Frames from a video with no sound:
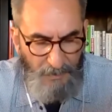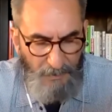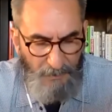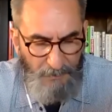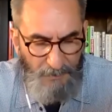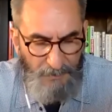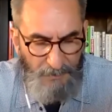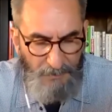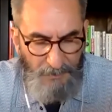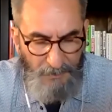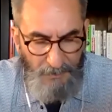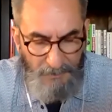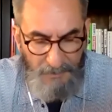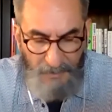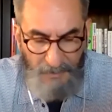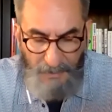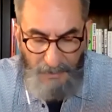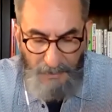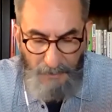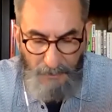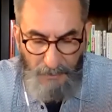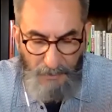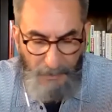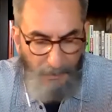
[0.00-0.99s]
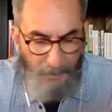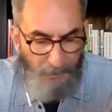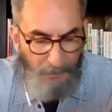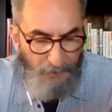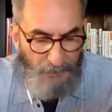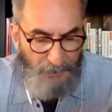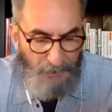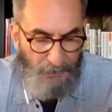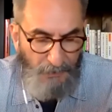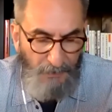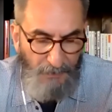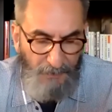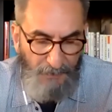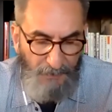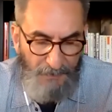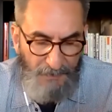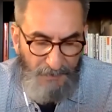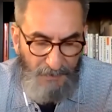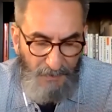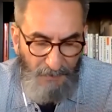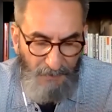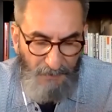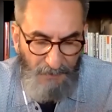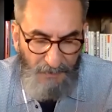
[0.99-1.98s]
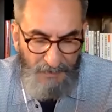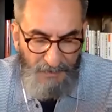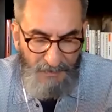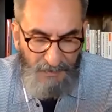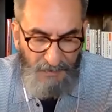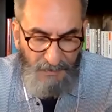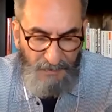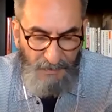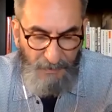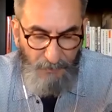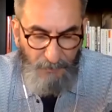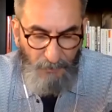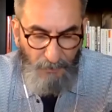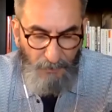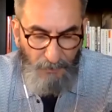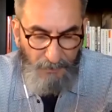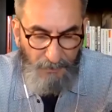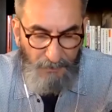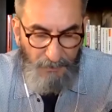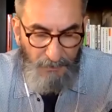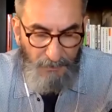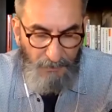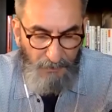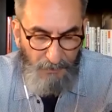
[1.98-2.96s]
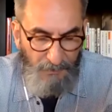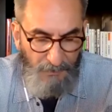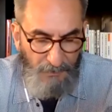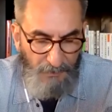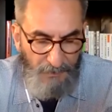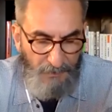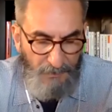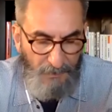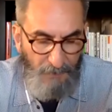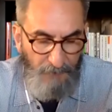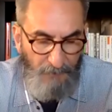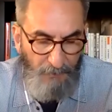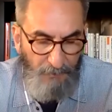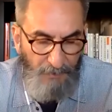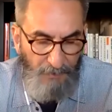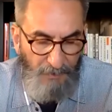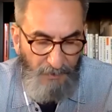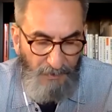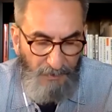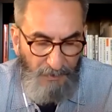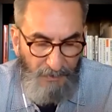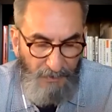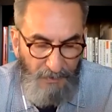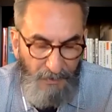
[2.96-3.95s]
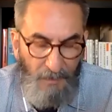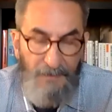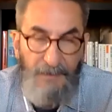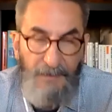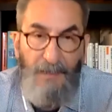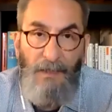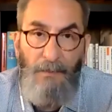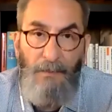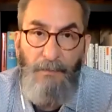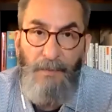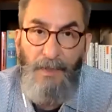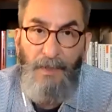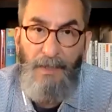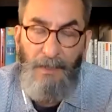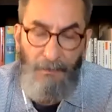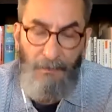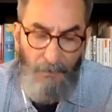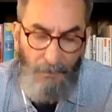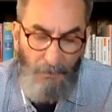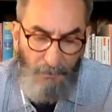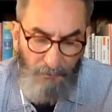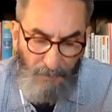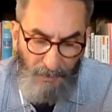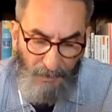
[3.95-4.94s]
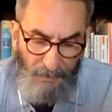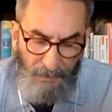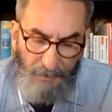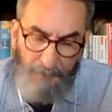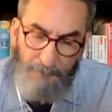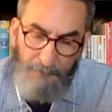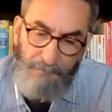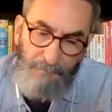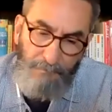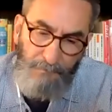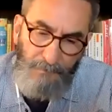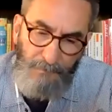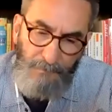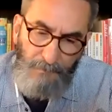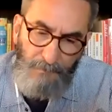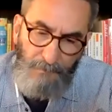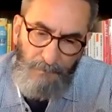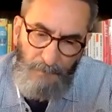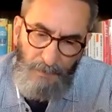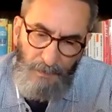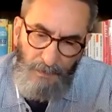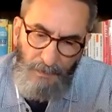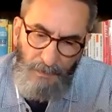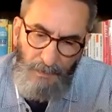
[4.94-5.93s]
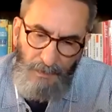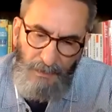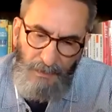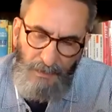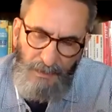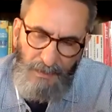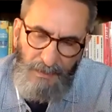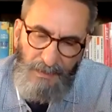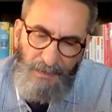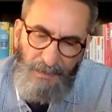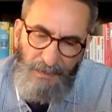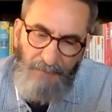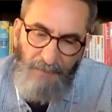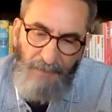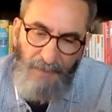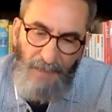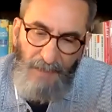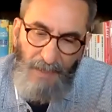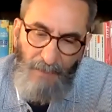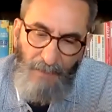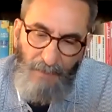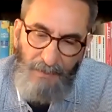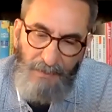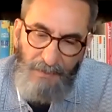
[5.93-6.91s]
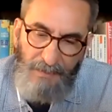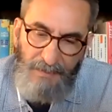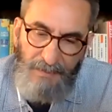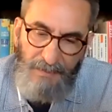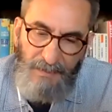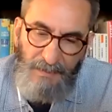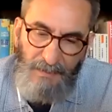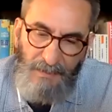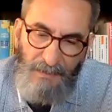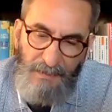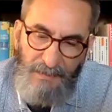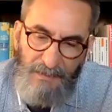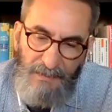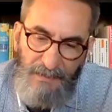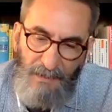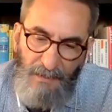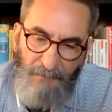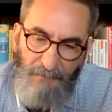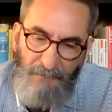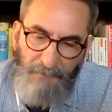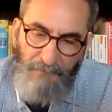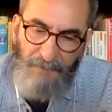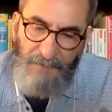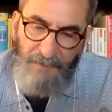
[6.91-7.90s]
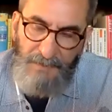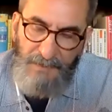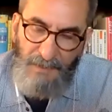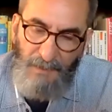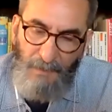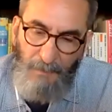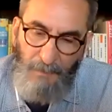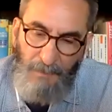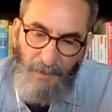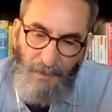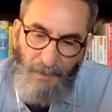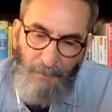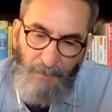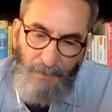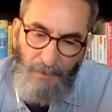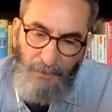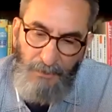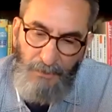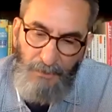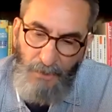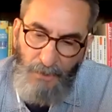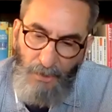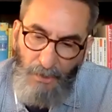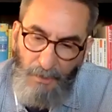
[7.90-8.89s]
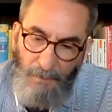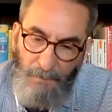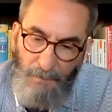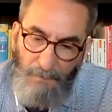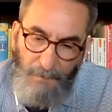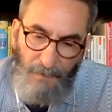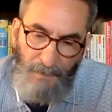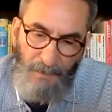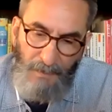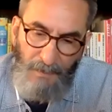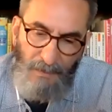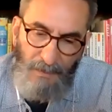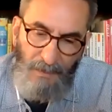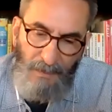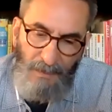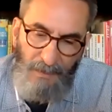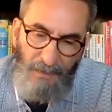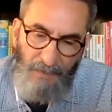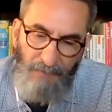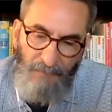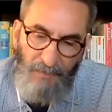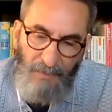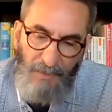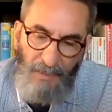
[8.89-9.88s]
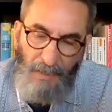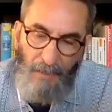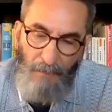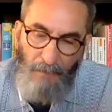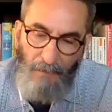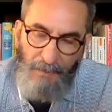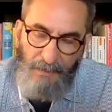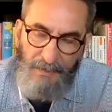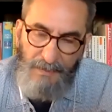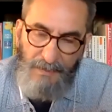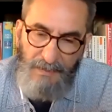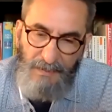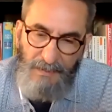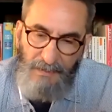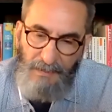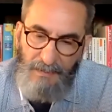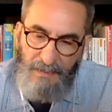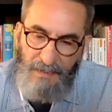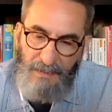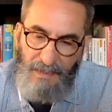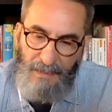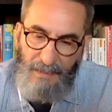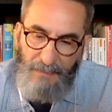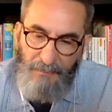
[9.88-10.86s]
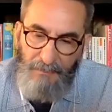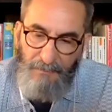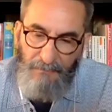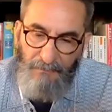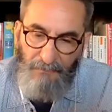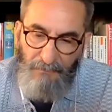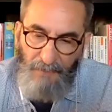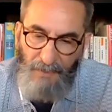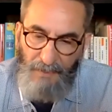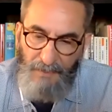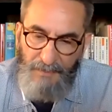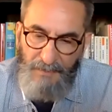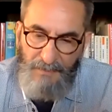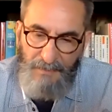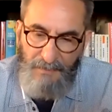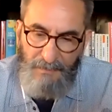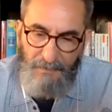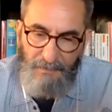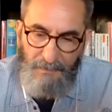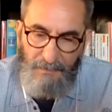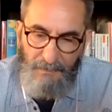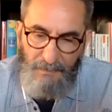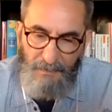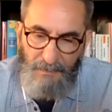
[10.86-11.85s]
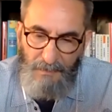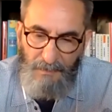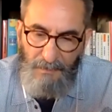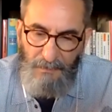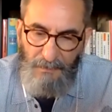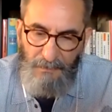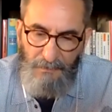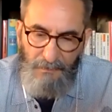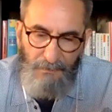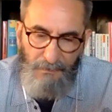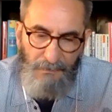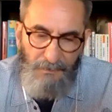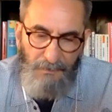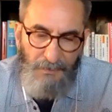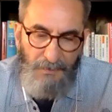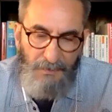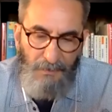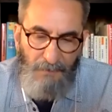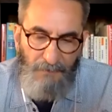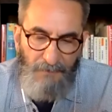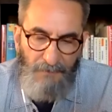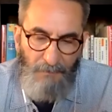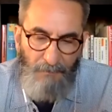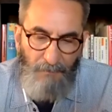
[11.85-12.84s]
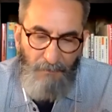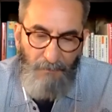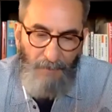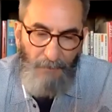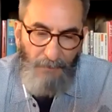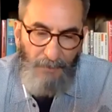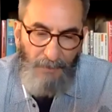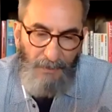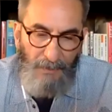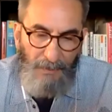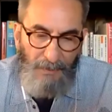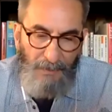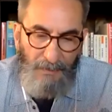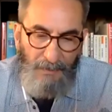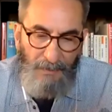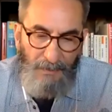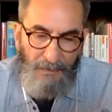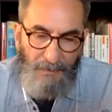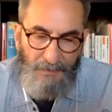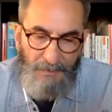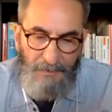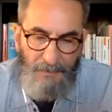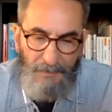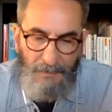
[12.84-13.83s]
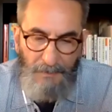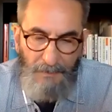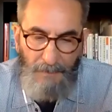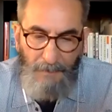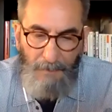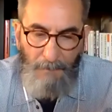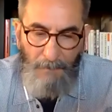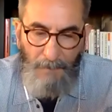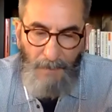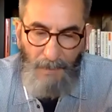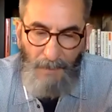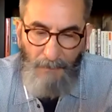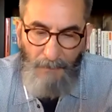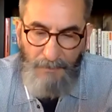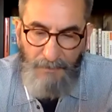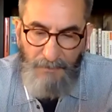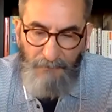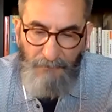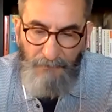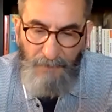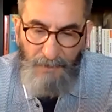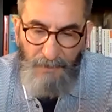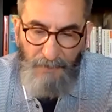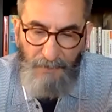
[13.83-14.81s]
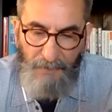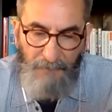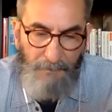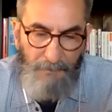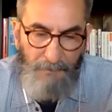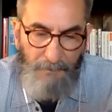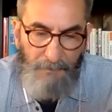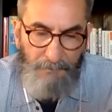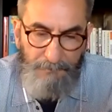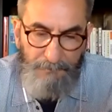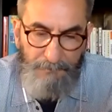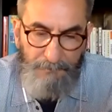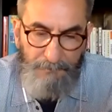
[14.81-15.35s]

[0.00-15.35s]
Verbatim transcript: But years later, I understood there's nothing a skinny boy could do to deserve a beating dealt out by a grown man. Even now, I can see his left fist coming at my jaw, and even now, I can see his angry face. Who deserves a memory like that? I was afraid of him.